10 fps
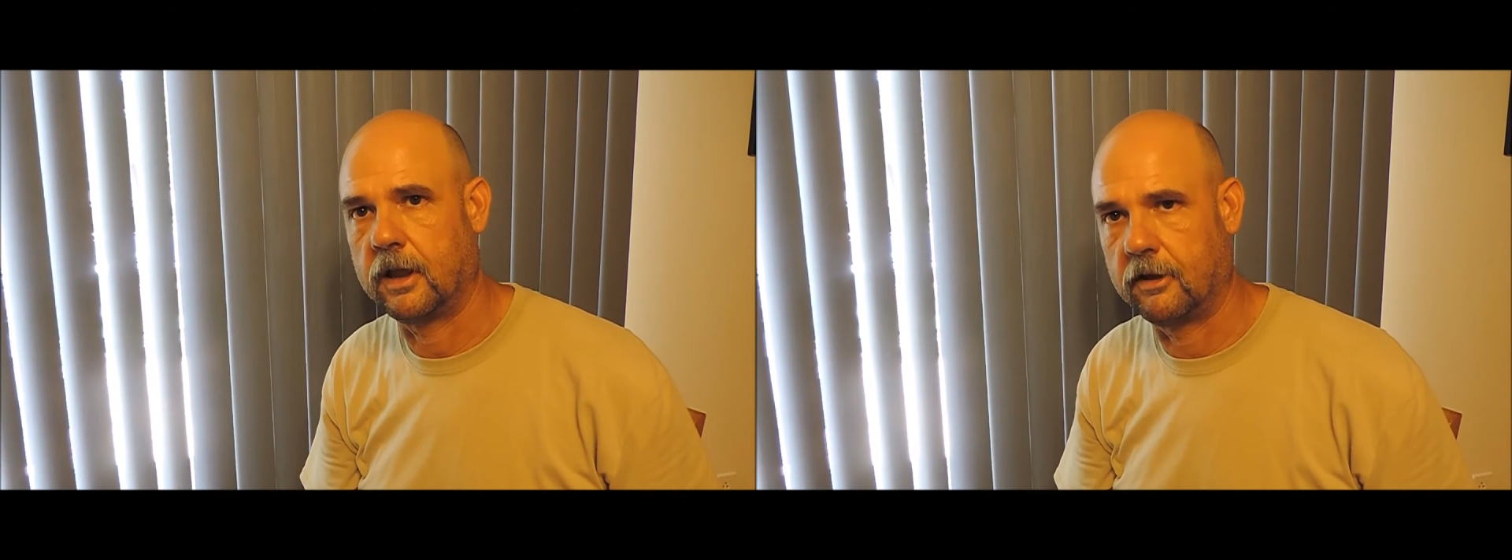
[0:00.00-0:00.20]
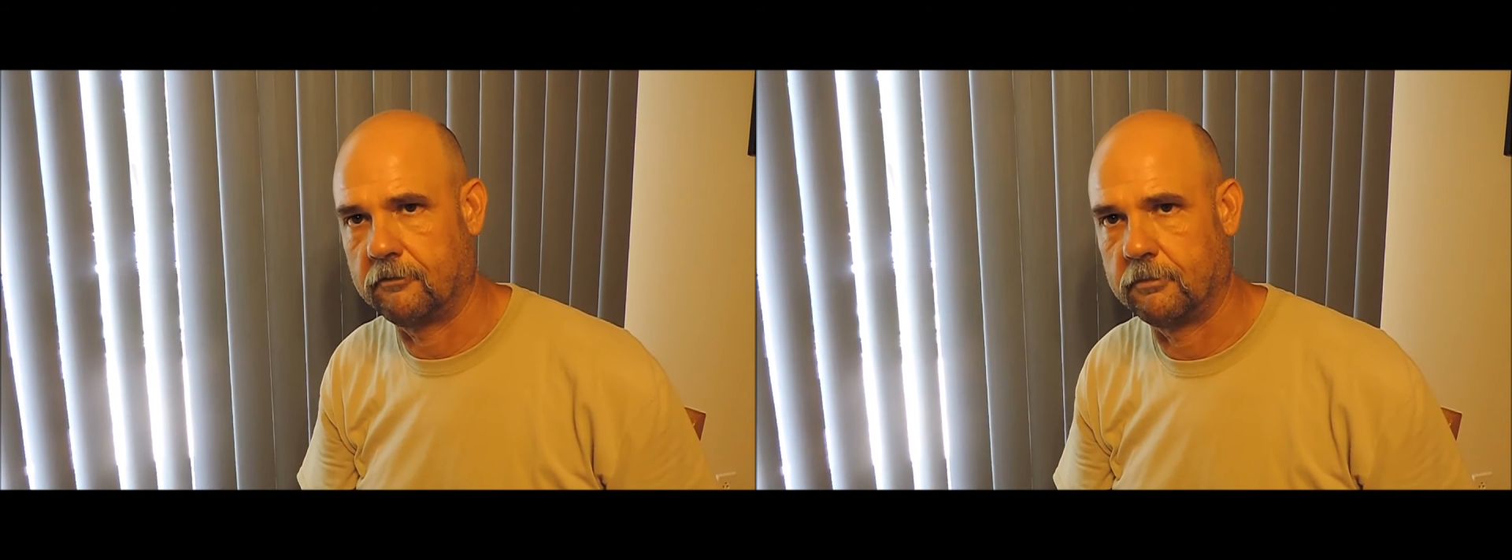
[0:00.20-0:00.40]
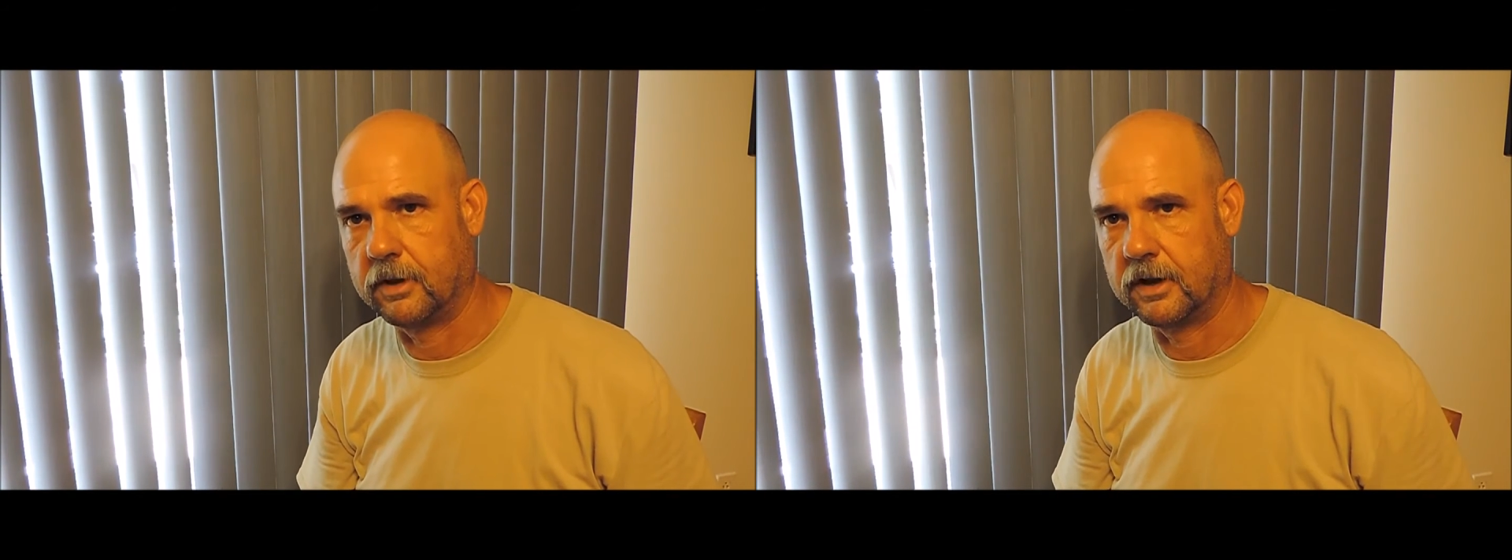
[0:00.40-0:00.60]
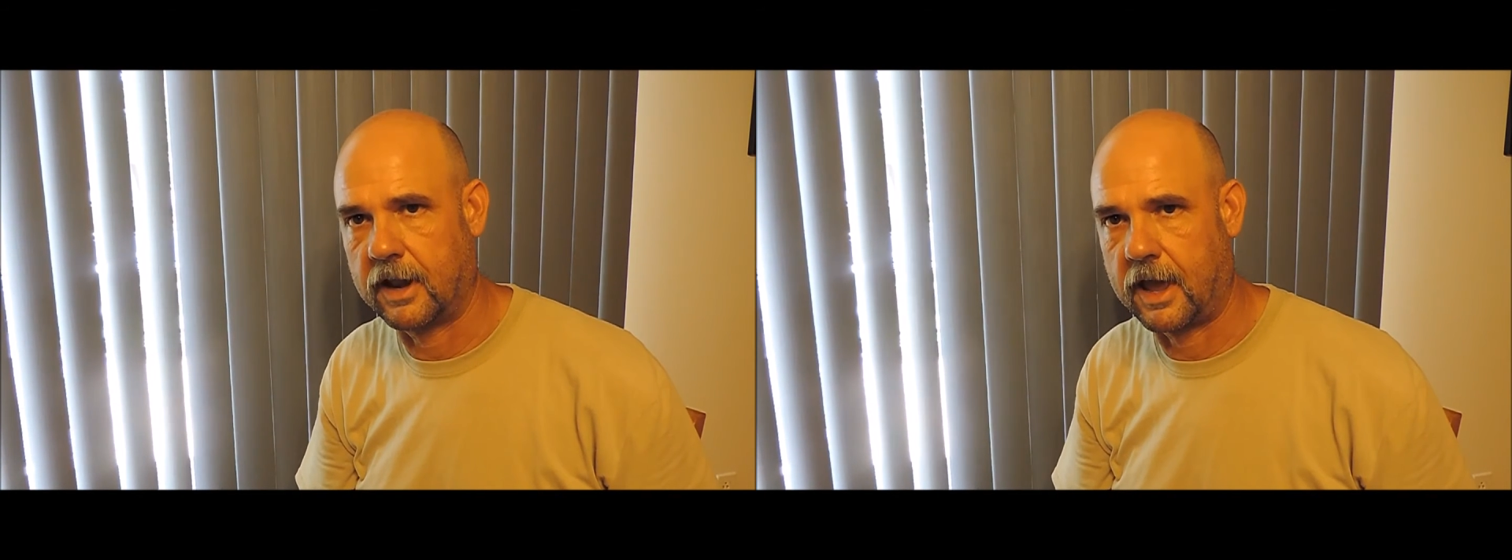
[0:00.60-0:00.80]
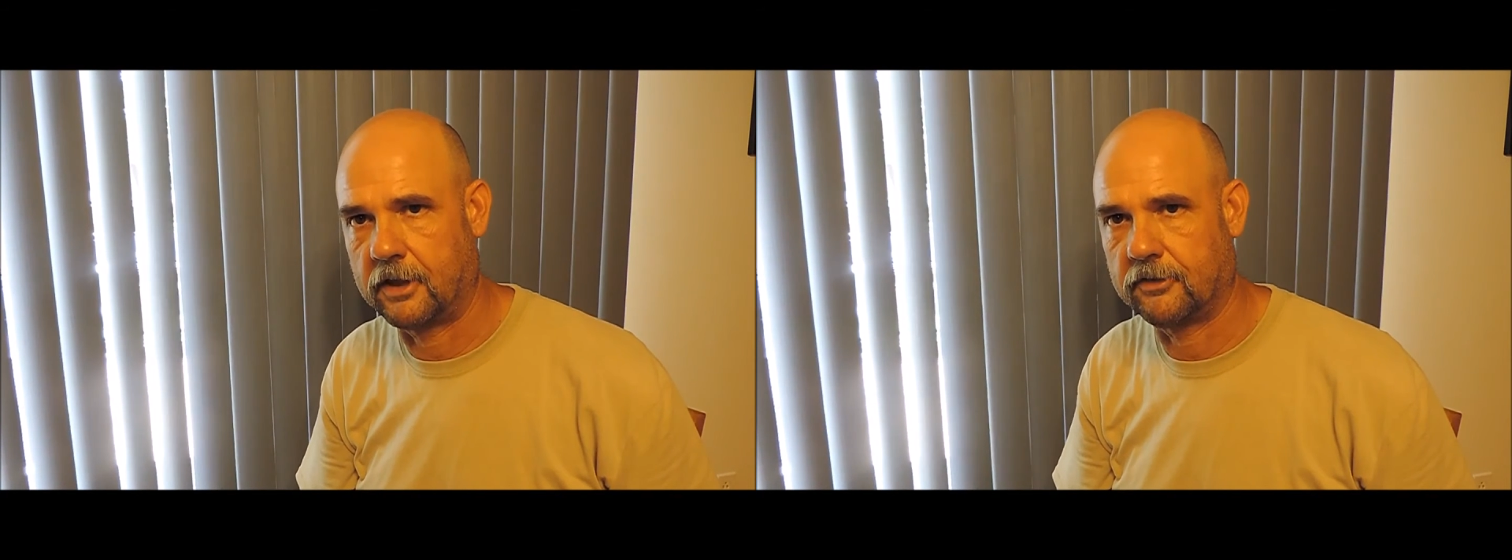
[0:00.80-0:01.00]
have been
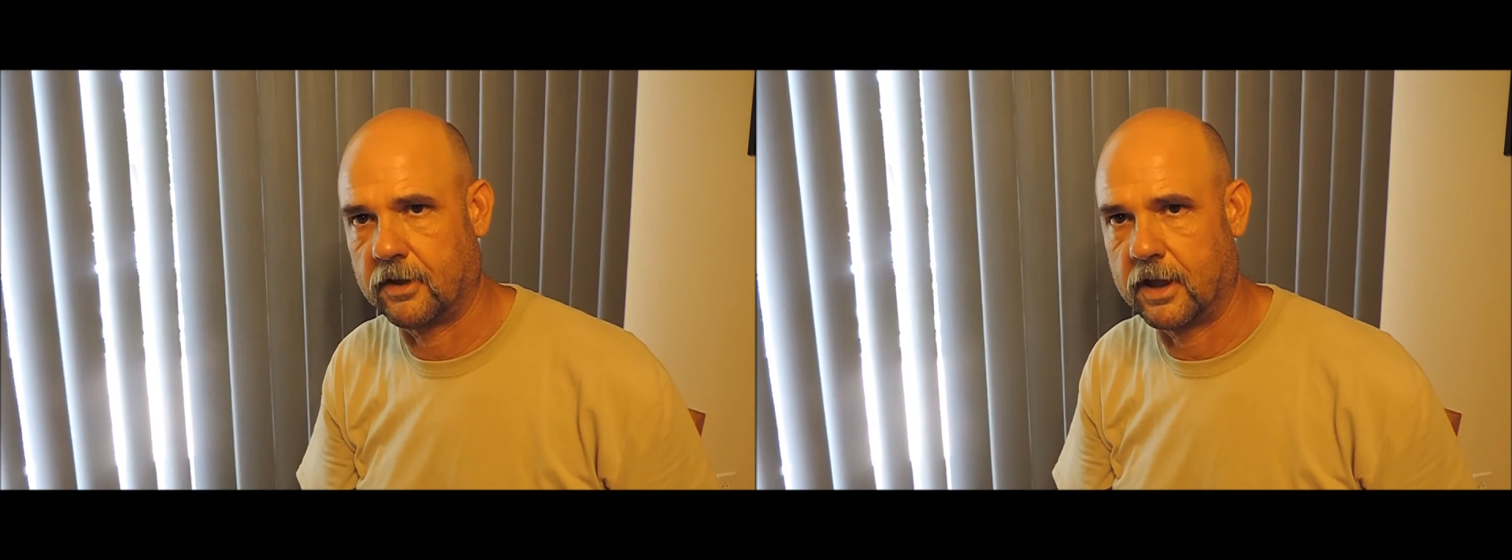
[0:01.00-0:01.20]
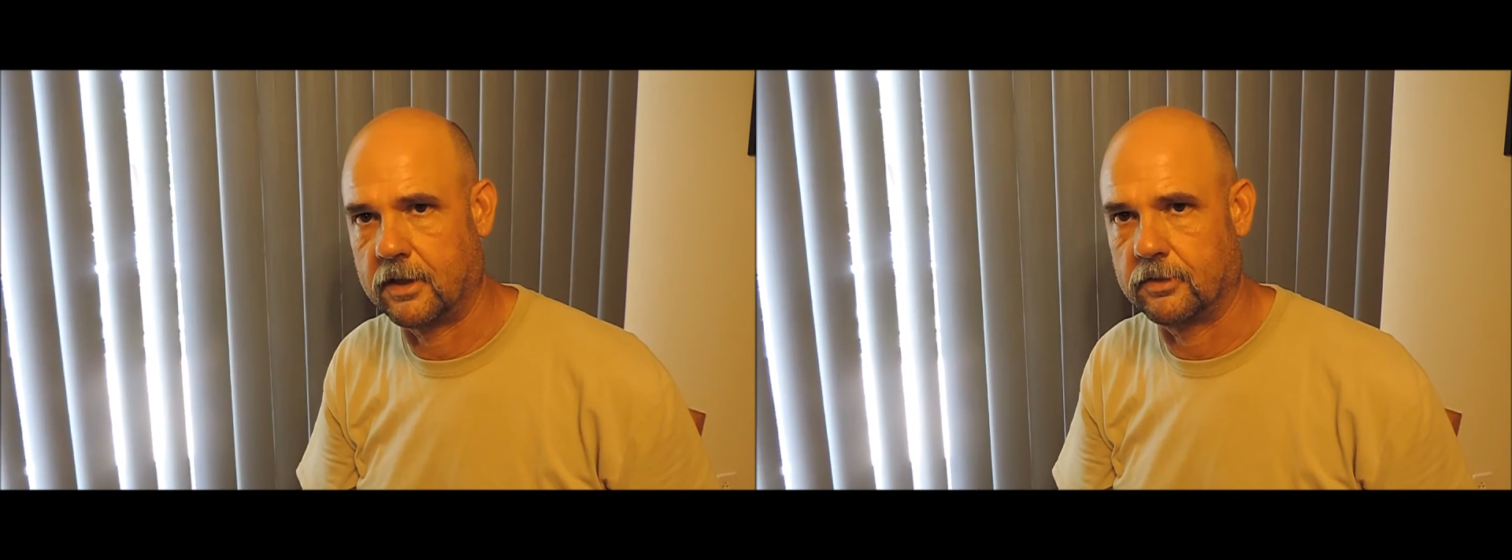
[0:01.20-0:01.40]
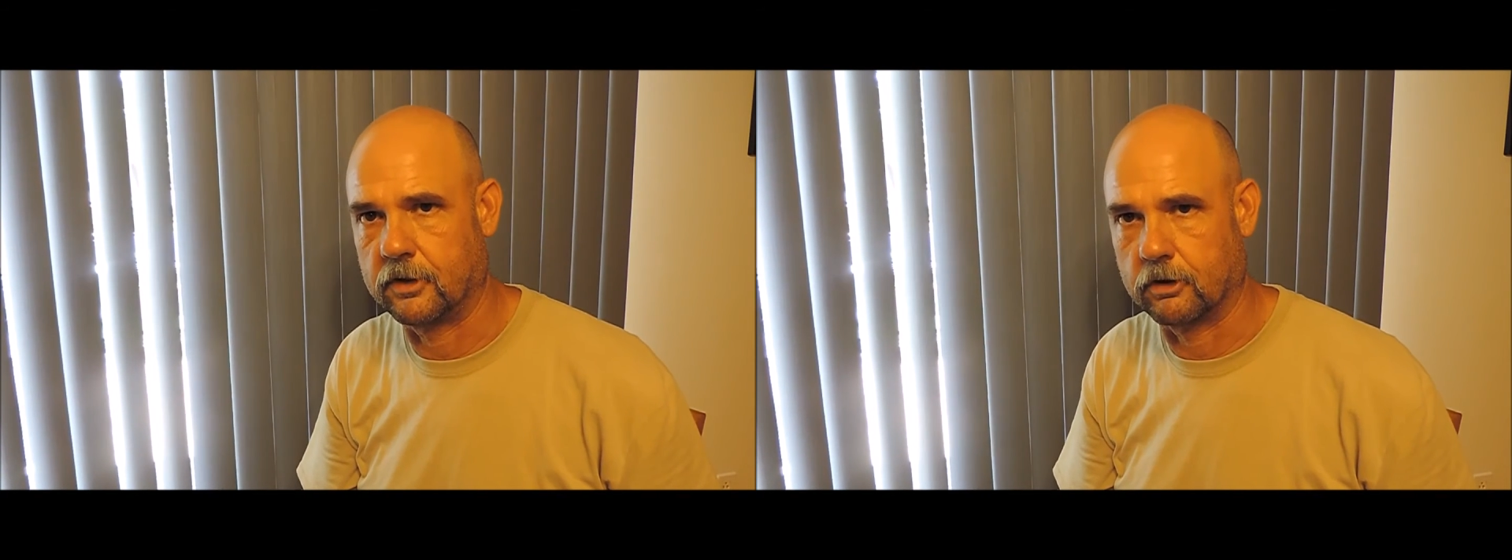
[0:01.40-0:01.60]
an asset.